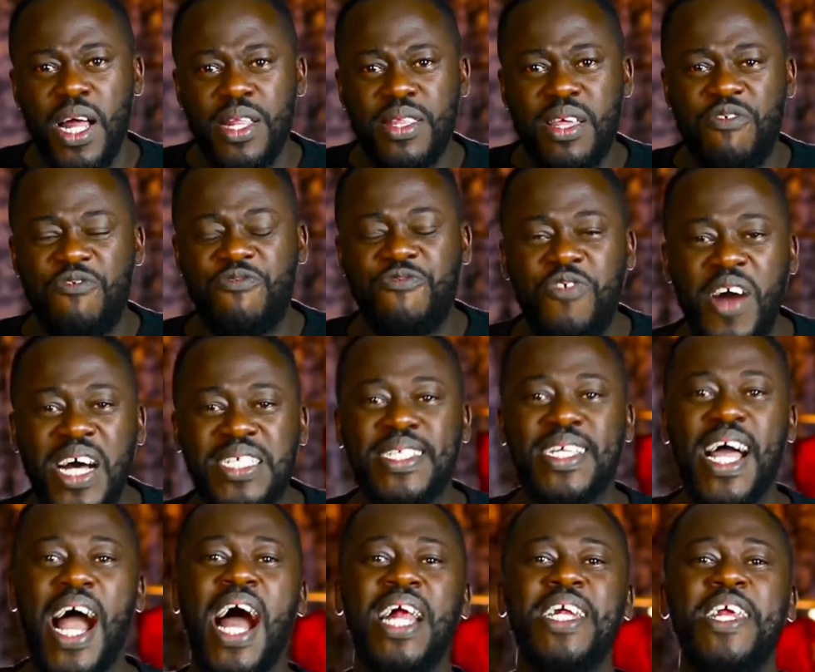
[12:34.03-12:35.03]
The first
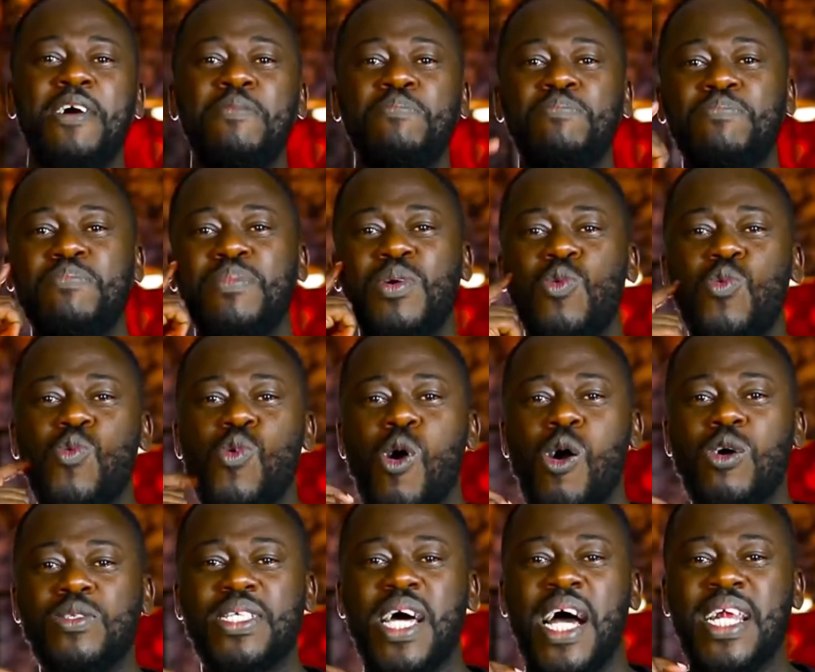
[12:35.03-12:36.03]
Adam
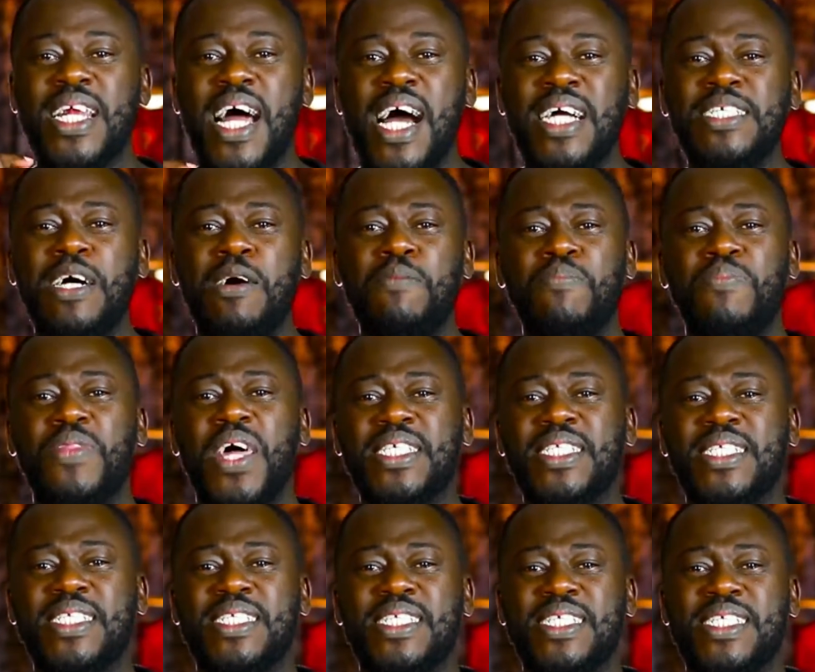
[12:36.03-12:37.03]
was an Adam
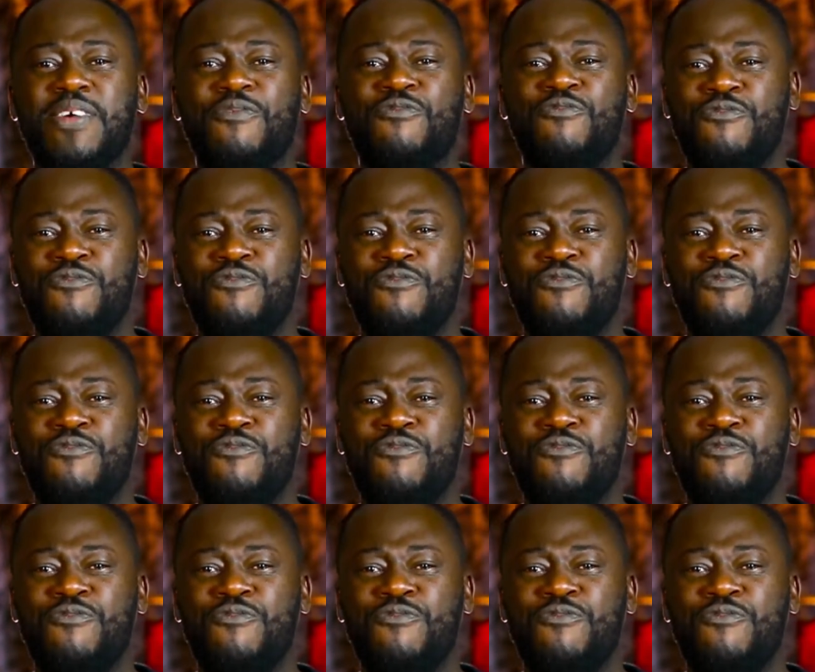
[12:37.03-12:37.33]
that